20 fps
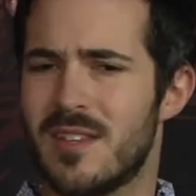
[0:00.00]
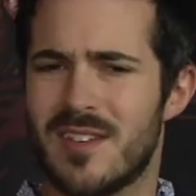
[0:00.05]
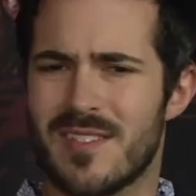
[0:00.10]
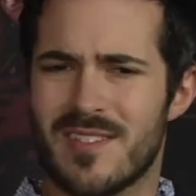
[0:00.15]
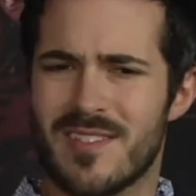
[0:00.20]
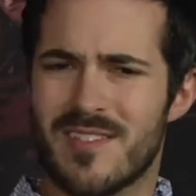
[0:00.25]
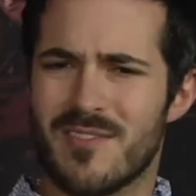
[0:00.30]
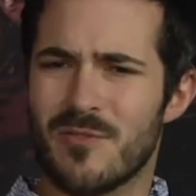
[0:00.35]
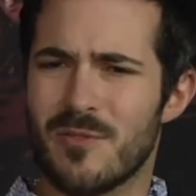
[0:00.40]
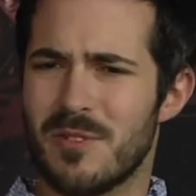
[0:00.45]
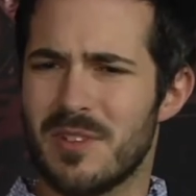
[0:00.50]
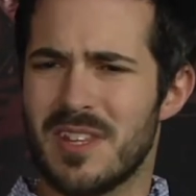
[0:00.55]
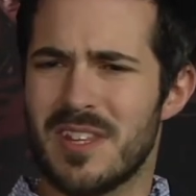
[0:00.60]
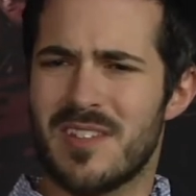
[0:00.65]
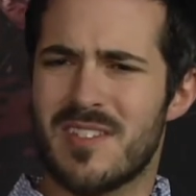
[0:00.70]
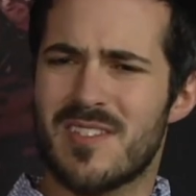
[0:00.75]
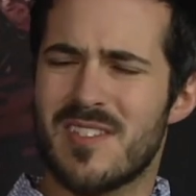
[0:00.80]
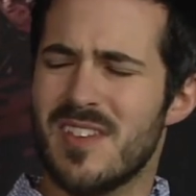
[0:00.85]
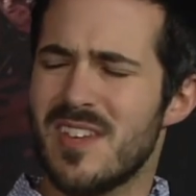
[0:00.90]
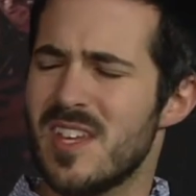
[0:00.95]
it doesn't really
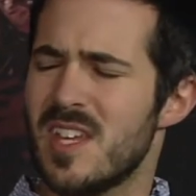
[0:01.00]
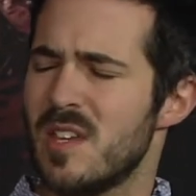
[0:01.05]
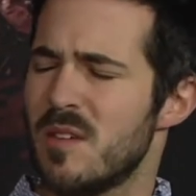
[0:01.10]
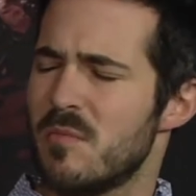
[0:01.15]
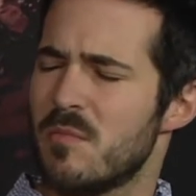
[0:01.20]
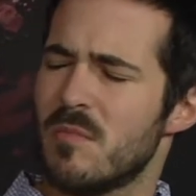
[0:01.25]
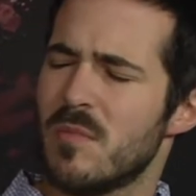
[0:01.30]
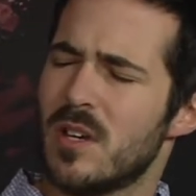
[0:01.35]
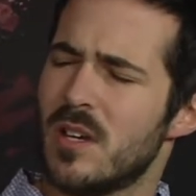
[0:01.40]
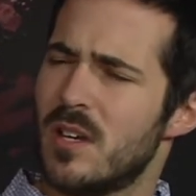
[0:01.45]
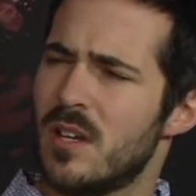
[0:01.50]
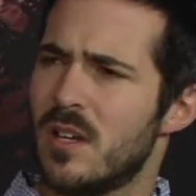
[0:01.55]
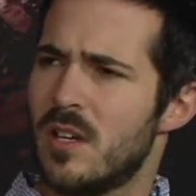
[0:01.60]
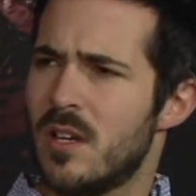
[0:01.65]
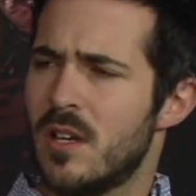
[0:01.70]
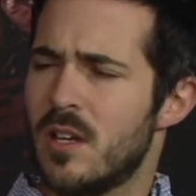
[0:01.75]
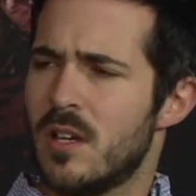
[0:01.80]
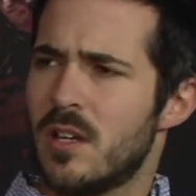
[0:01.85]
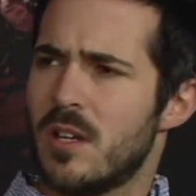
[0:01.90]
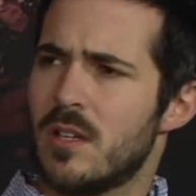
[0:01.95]
seem,
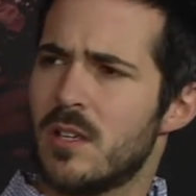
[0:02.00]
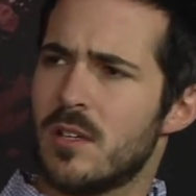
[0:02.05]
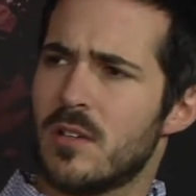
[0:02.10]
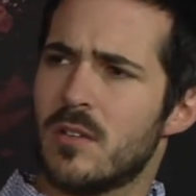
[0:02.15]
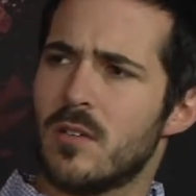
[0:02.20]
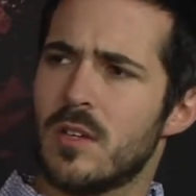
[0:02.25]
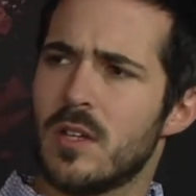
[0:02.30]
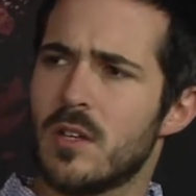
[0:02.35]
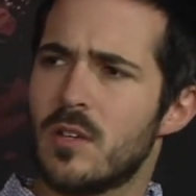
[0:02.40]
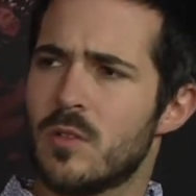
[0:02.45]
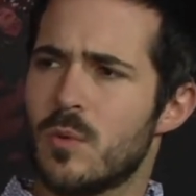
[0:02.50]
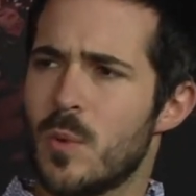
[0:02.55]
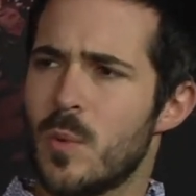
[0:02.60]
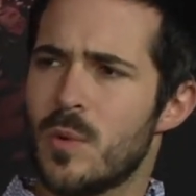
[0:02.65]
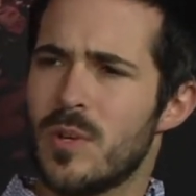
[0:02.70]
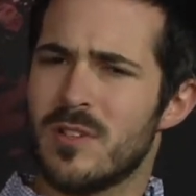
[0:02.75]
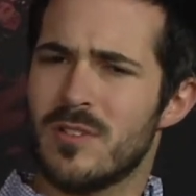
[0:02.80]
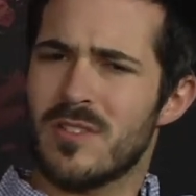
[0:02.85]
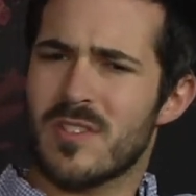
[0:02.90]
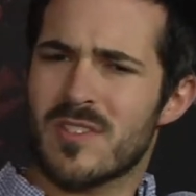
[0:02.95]
you know, like, do we
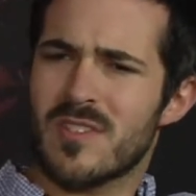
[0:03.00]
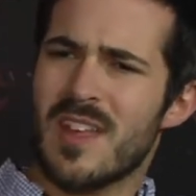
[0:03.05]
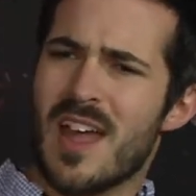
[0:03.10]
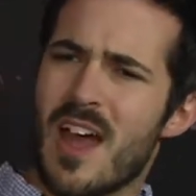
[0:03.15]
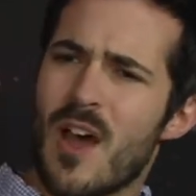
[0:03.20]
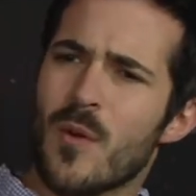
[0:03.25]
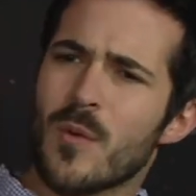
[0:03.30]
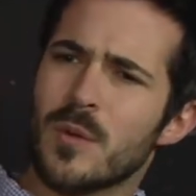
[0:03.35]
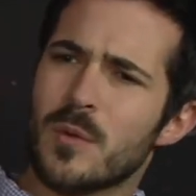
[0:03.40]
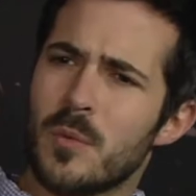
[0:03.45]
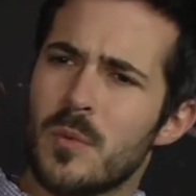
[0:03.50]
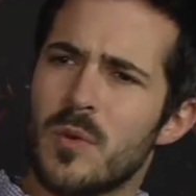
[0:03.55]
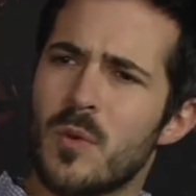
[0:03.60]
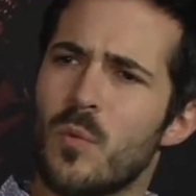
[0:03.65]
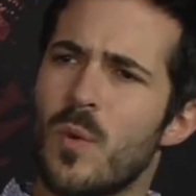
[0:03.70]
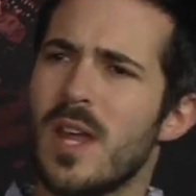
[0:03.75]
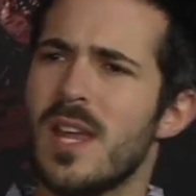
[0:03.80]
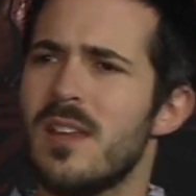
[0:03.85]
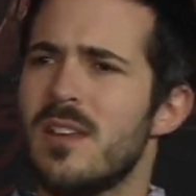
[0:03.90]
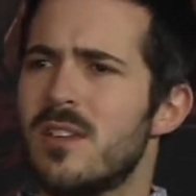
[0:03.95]
want to do this now, or do we want to
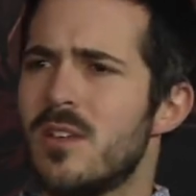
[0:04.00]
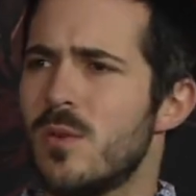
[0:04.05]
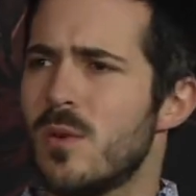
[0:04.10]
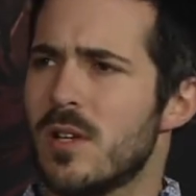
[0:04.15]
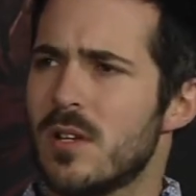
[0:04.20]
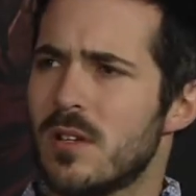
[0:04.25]
wait and do